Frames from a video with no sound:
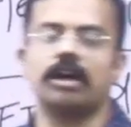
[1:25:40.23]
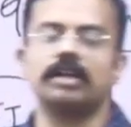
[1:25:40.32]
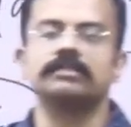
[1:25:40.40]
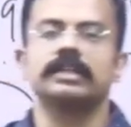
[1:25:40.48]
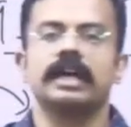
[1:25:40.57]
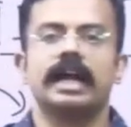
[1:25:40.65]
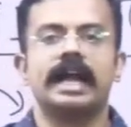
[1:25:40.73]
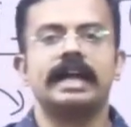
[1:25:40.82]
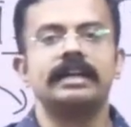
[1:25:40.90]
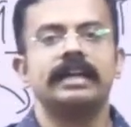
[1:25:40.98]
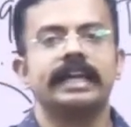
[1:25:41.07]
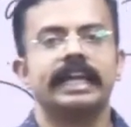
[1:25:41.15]
laws,
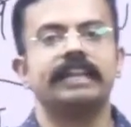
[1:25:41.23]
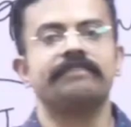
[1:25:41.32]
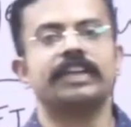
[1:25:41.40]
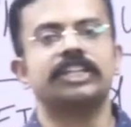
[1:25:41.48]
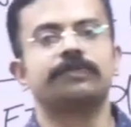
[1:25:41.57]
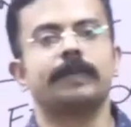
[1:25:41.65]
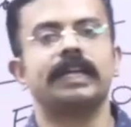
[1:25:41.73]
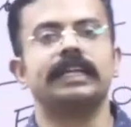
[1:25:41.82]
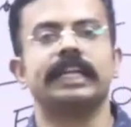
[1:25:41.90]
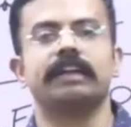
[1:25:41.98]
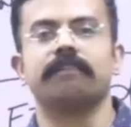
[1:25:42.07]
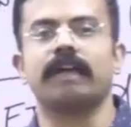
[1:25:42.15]
and investment
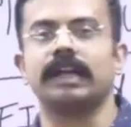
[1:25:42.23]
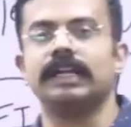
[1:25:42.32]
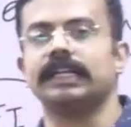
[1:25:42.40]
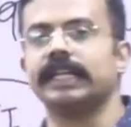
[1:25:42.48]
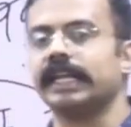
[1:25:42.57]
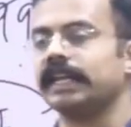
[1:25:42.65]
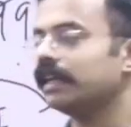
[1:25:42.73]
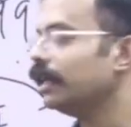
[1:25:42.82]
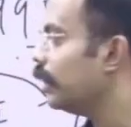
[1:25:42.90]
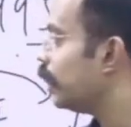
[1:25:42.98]
equality,